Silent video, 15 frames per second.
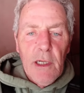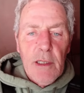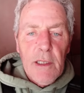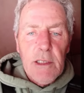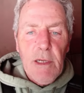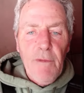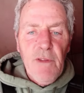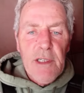
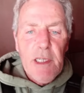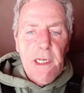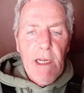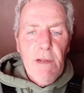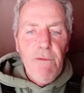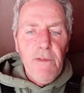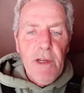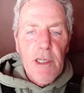because if there's any
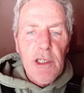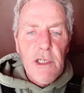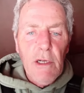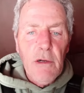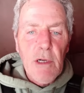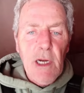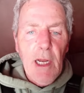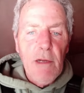fish
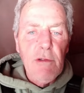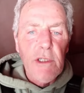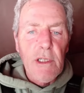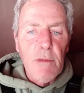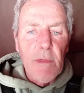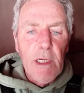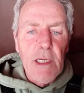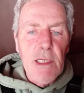not close to
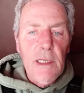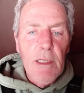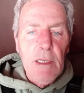me,